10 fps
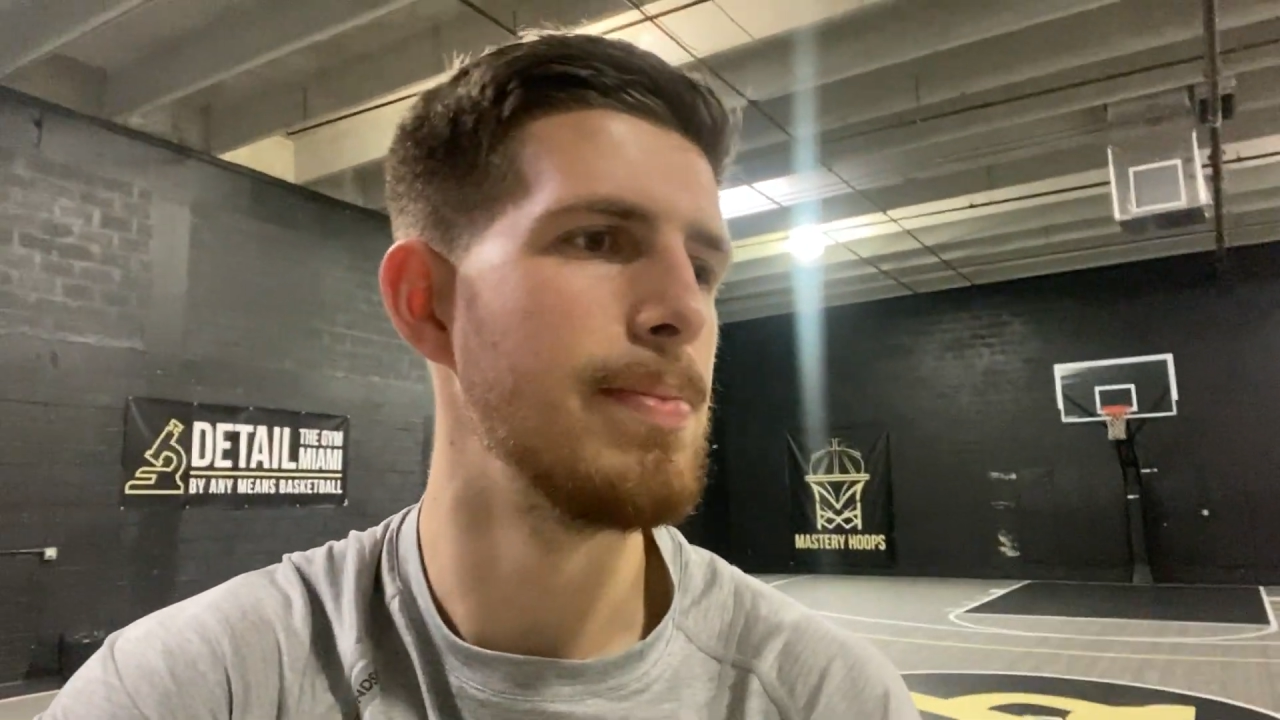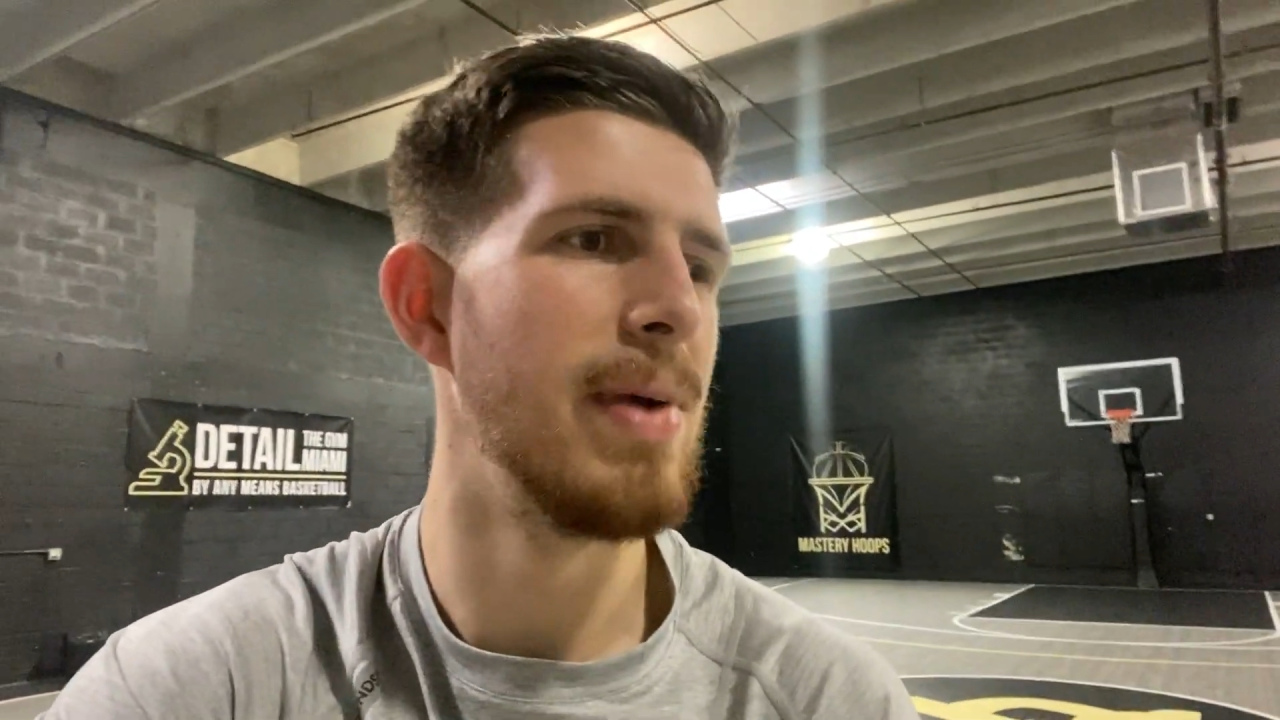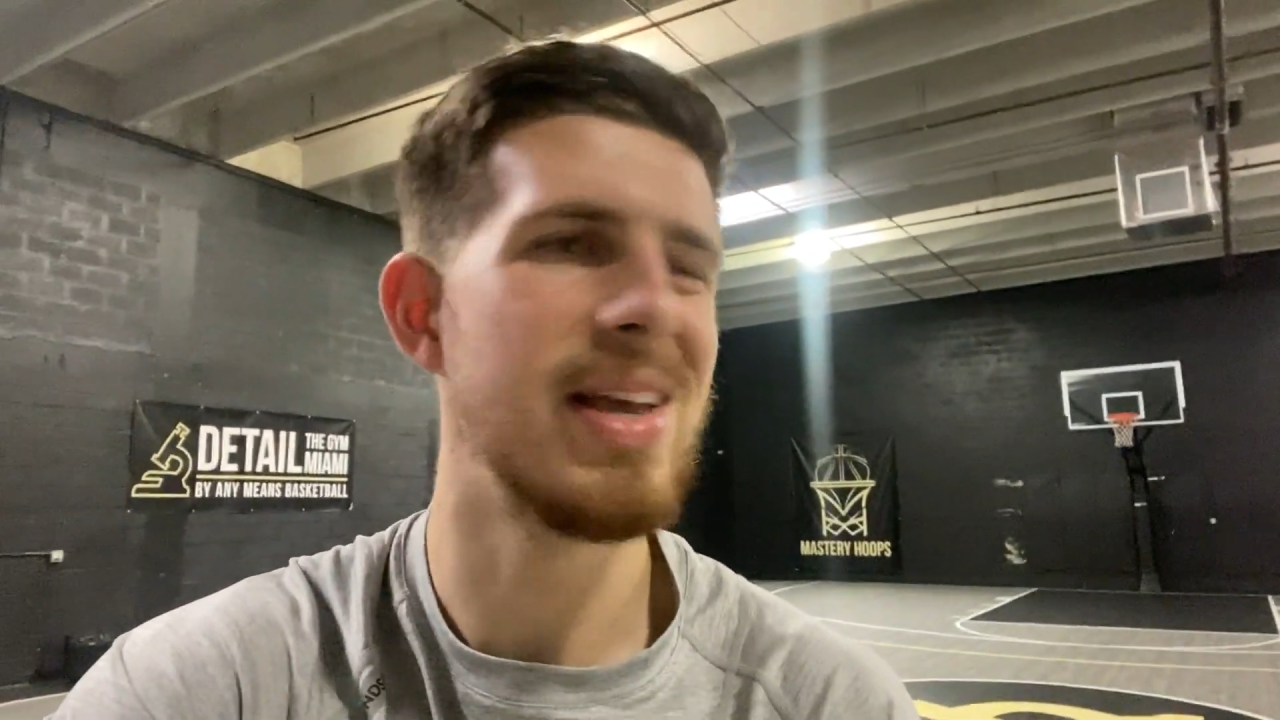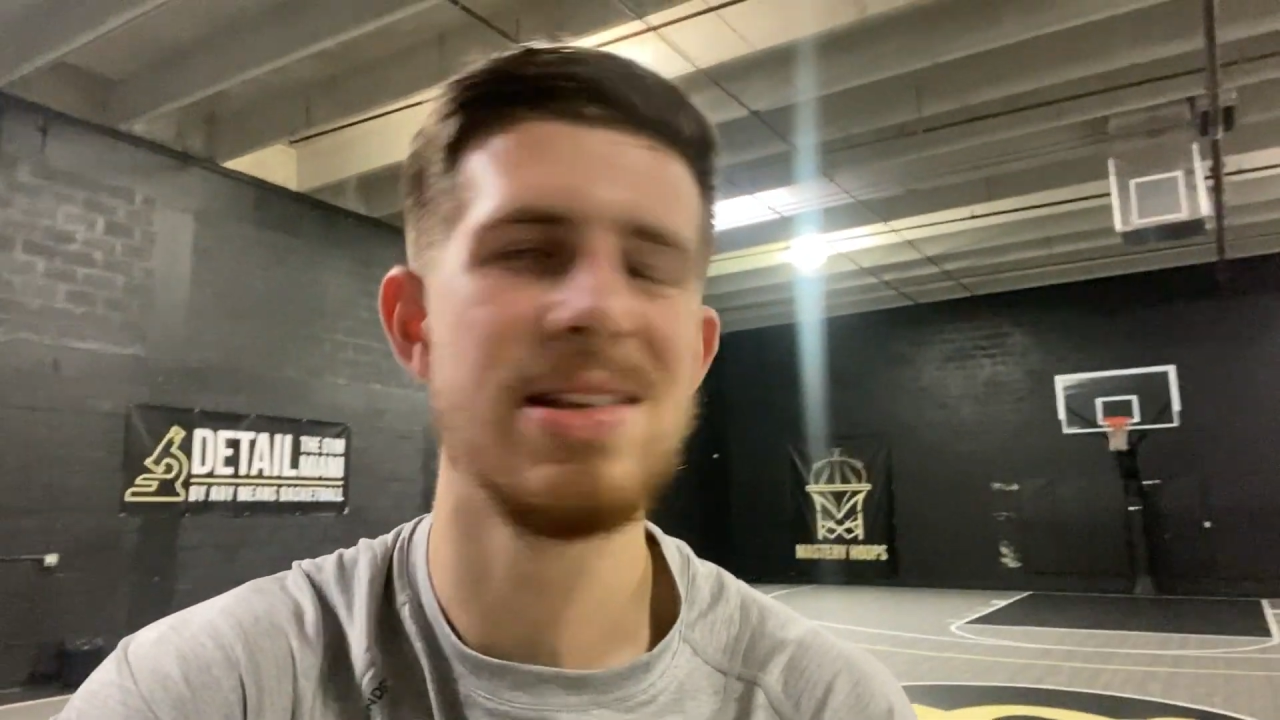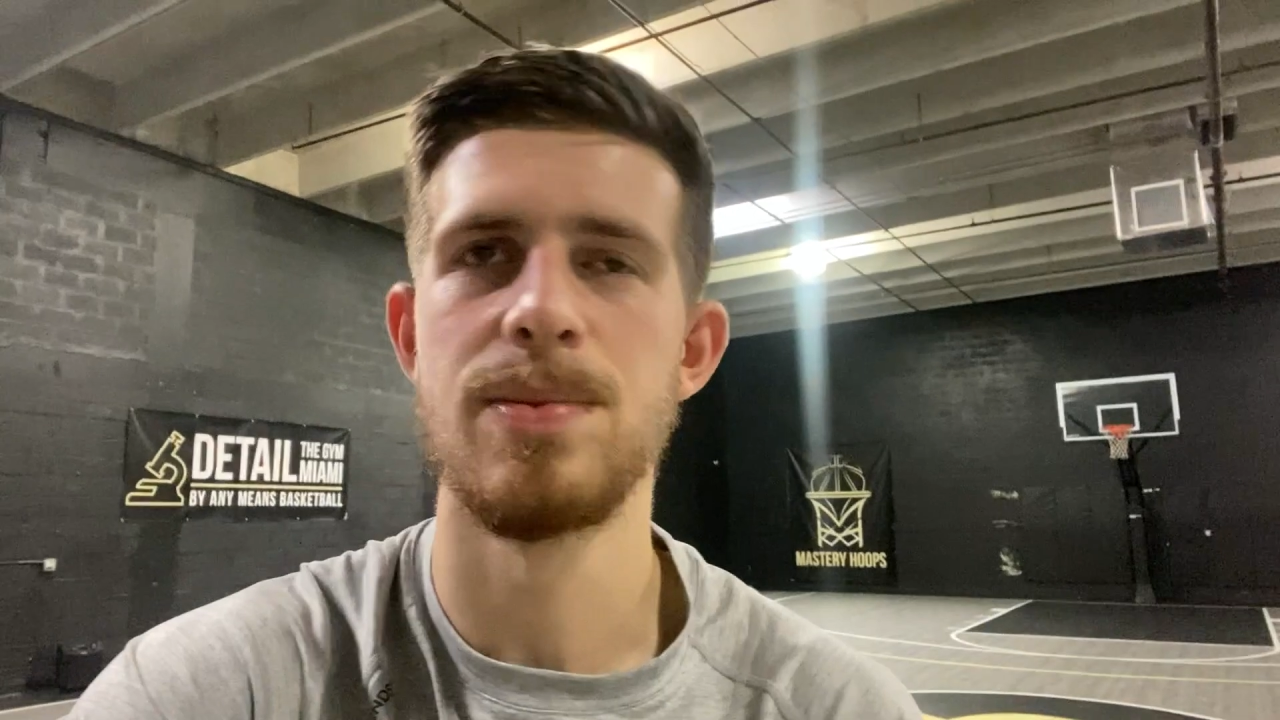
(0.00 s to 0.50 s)
and
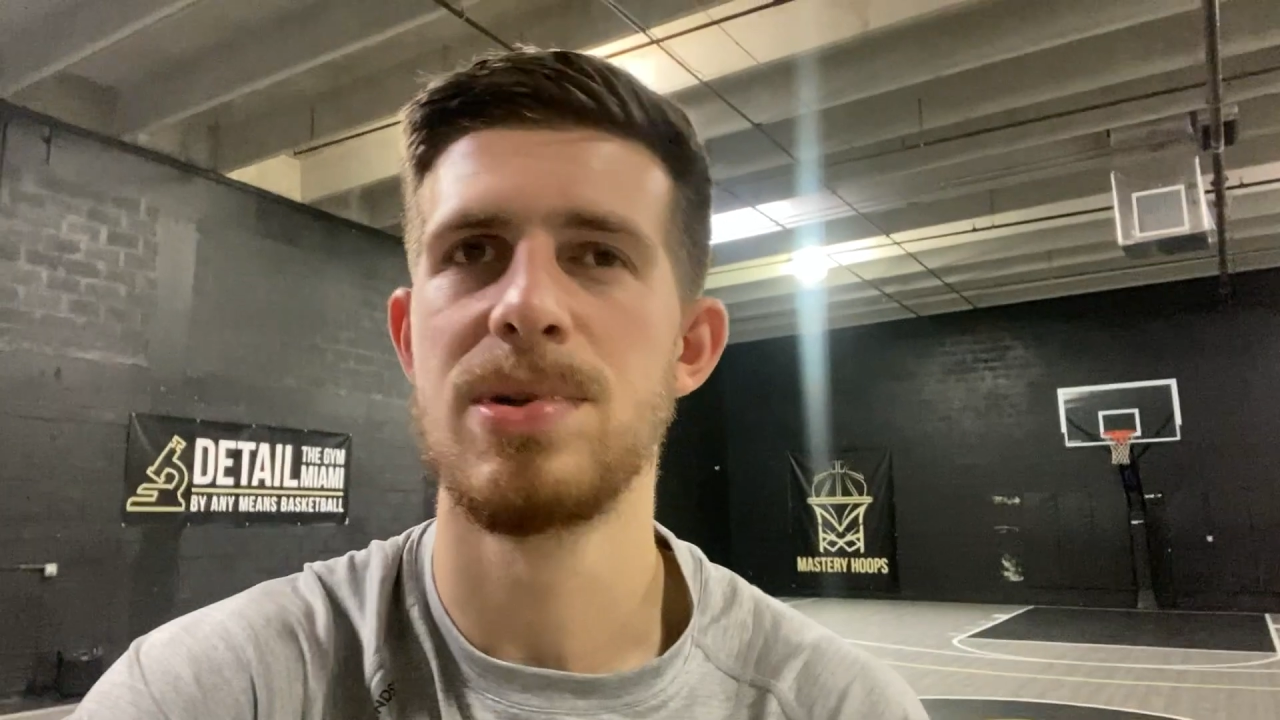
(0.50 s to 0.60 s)
making some